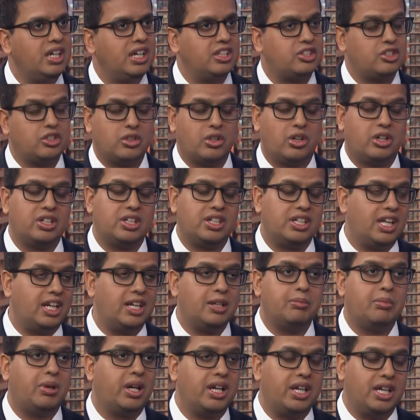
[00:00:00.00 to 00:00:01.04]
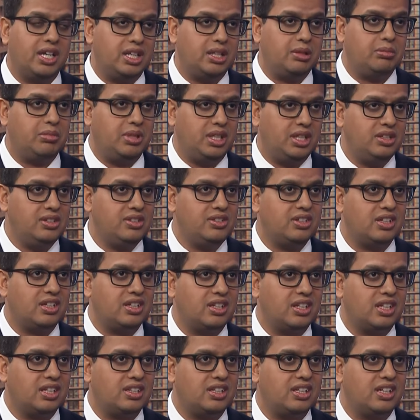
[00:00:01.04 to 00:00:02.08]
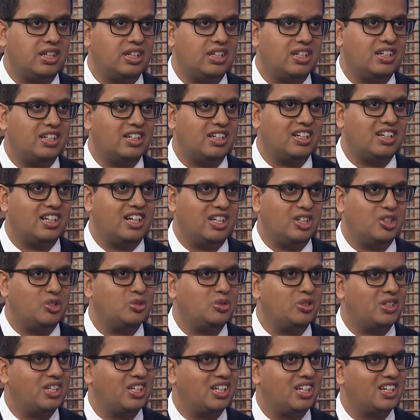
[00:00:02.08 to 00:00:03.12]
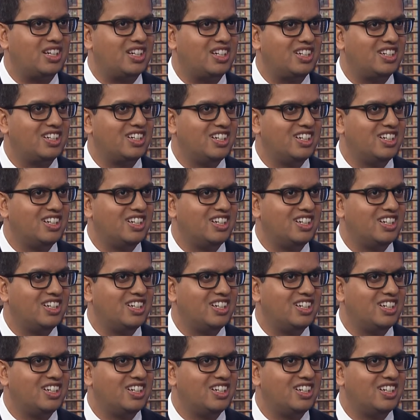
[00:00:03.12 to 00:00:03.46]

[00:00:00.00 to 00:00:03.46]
It's not dead by any means, and I think uh, I do take